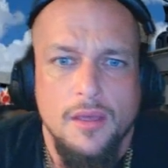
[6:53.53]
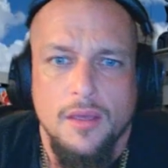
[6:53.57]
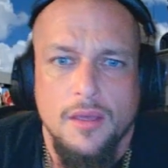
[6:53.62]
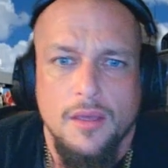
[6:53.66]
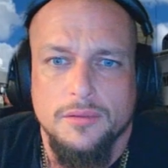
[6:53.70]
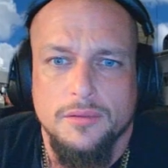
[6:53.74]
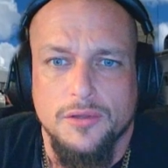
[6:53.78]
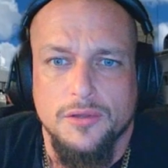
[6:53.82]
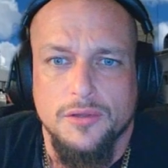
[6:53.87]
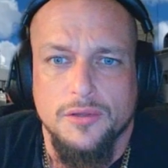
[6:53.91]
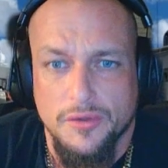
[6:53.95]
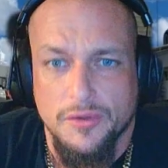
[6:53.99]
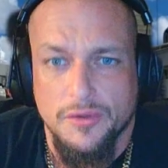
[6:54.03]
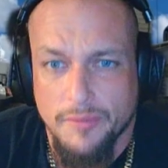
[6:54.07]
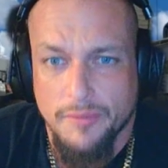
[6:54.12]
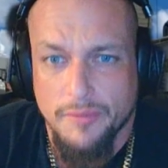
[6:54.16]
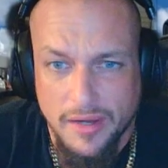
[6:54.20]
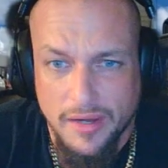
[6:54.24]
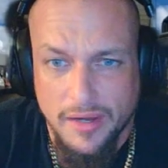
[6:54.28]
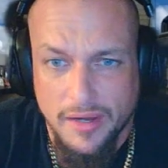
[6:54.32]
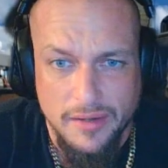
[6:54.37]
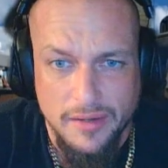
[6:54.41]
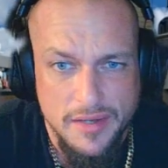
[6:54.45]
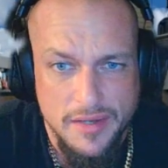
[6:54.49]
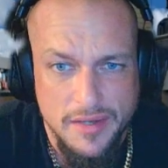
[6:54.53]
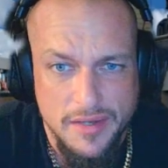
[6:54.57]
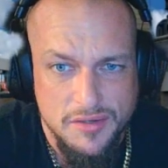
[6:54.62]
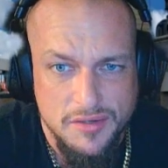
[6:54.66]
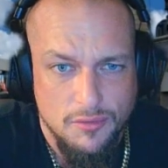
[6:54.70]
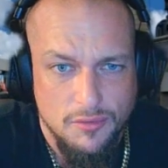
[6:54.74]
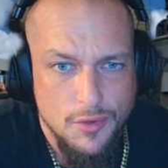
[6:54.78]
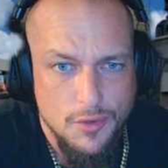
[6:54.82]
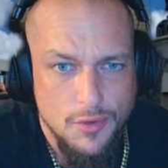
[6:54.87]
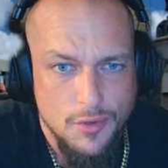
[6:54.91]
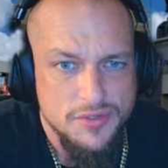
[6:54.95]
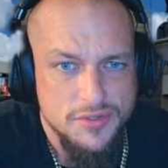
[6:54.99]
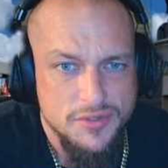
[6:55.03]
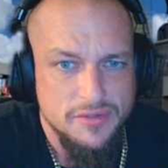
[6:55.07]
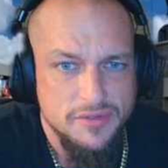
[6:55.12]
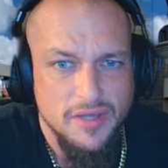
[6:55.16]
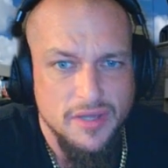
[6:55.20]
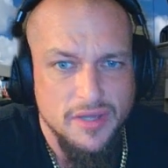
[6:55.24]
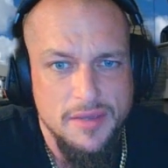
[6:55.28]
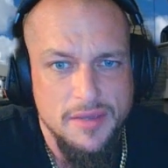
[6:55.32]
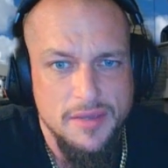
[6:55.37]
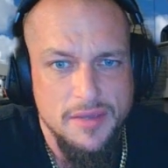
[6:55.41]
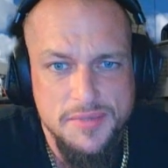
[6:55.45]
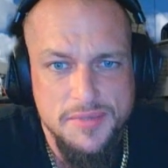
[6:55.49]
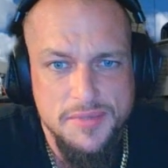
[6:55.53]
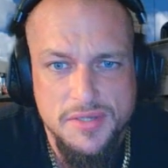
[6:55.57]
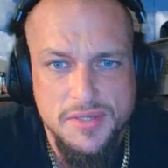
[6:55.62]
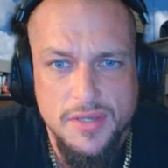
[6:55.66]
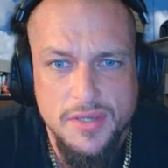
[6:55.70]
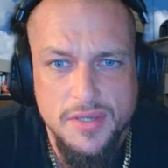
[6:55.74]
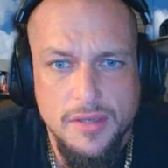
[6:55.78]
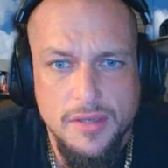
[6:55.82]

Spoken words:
Learn to recognize corrosion types.